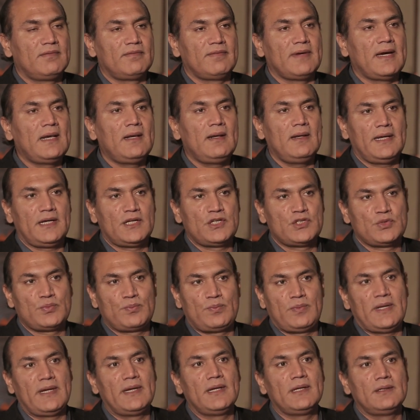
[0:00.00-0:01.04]
well
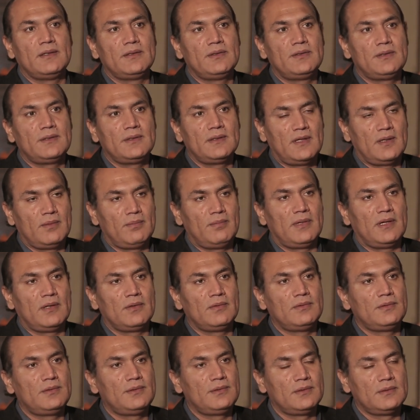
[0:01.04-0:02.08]
explained
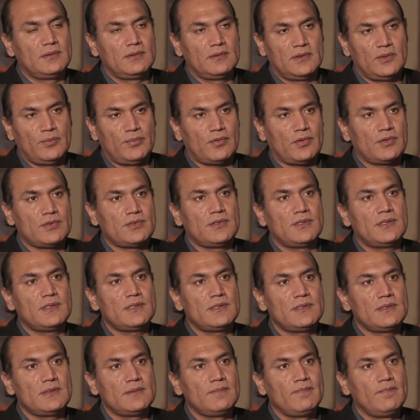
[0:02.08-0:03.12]
about the
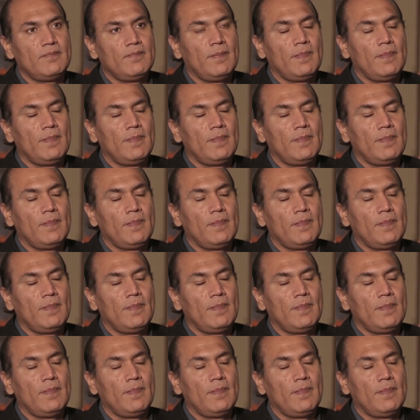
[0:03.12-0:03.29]
process,